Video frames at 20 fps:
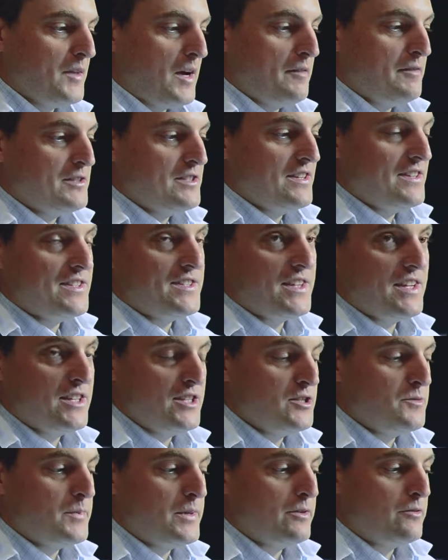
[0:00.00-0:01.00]
Obviously the
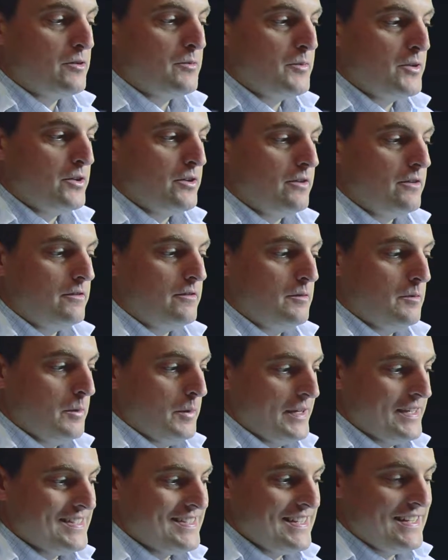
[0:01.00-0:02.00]
skin's been removed, but
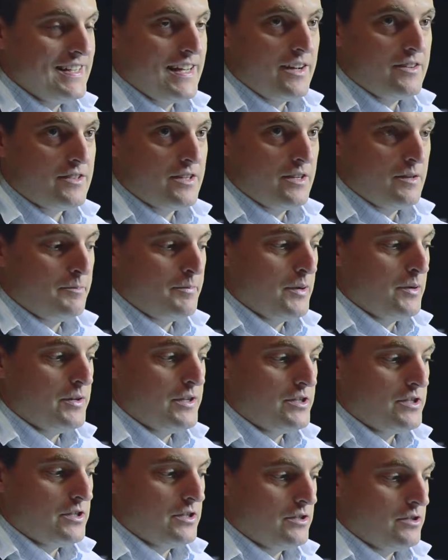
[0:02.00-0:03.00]
we can see down to the
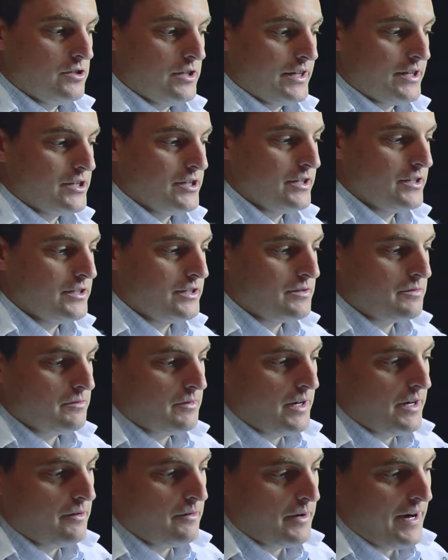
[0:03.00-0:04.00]
bonus structures
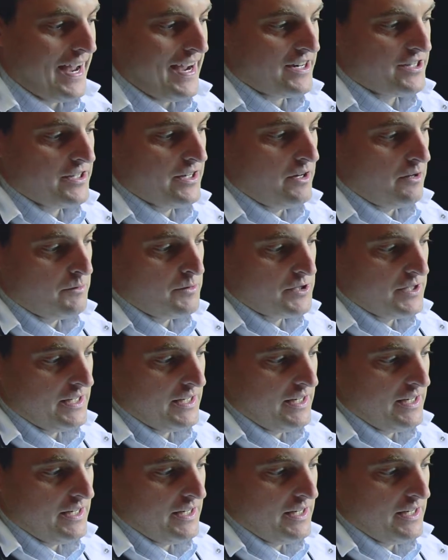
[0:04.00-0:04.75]
where we're actually almost